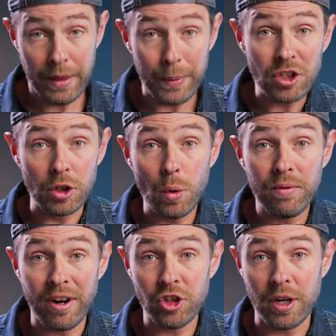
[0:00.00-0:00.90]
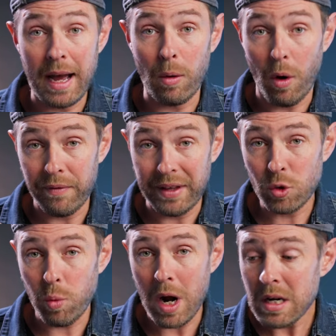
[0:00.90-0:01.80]
There is a new version now of
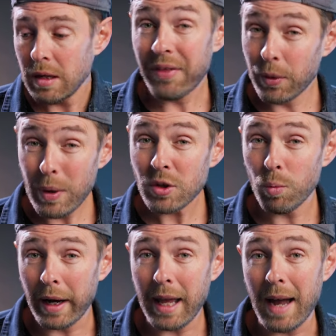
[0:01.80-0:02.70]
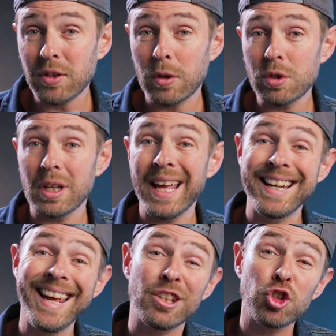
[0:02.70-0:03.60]
this one. And the reason why you have to use
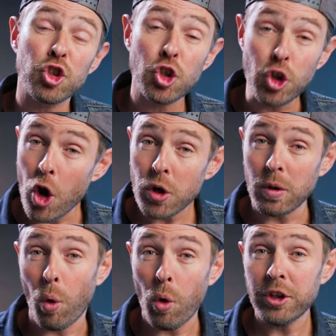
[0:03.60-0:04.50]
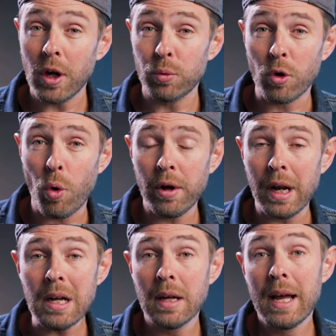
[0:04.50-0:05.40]
an external audio
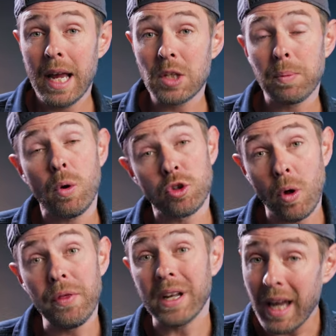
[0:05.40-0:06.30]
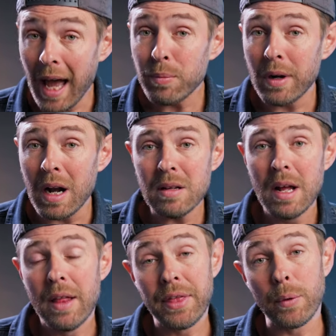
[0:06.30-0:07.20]
recorder is because on the camera,
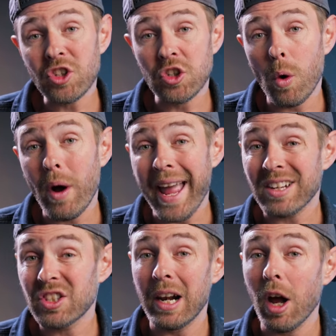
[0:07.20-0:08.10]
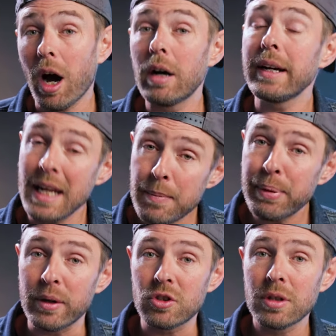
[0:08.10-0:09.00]
there is no XLR
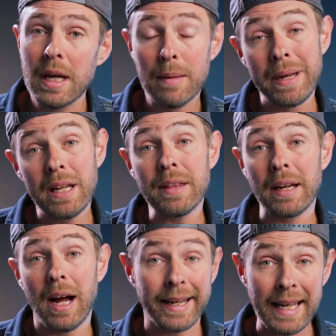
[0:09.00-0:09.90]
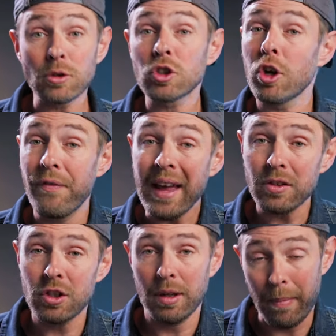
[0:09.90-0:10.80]
input, meaning that I cannot
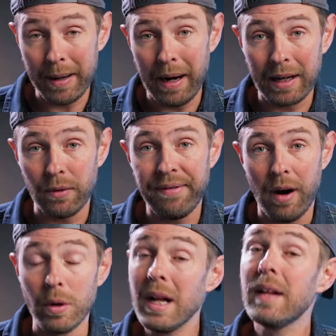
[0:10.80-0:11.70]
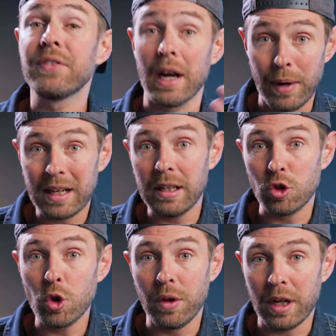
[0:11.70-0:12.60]
connect my microphone directly
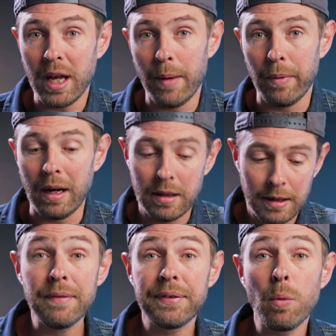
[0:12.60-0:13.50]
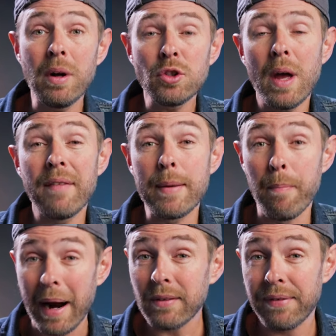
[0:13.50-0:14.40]
to the camera. If you want to have a
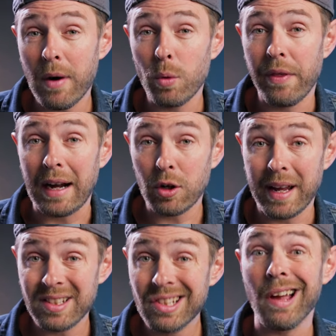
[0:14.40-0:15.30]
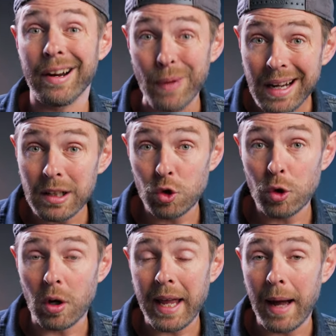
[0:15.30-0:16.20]
microphone that connects directly
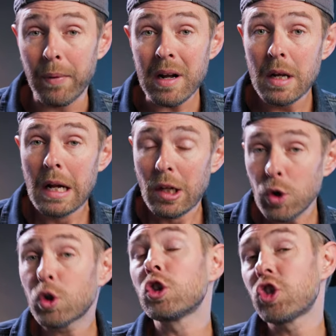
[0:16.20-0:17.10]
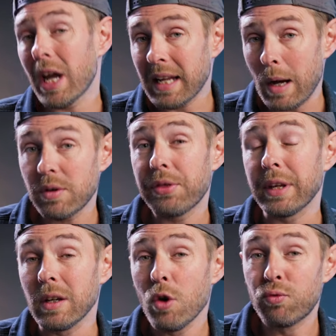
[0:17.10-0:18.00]
to your camera, you could check out
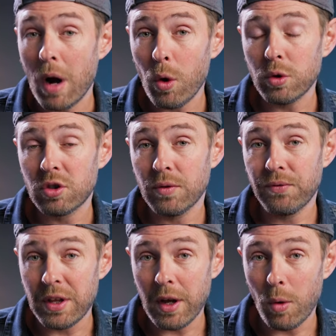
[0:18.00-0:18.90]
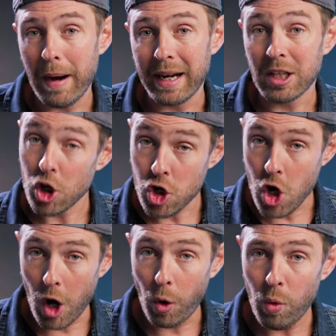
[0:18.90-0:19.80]
the Rode VideoMic
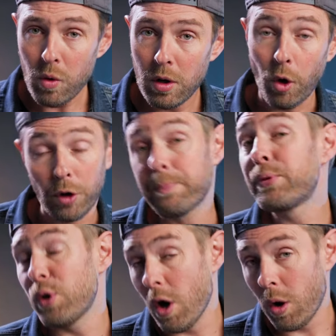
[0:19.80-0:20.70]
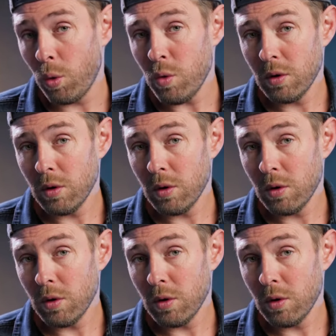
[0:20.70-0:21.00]
Go or Pro,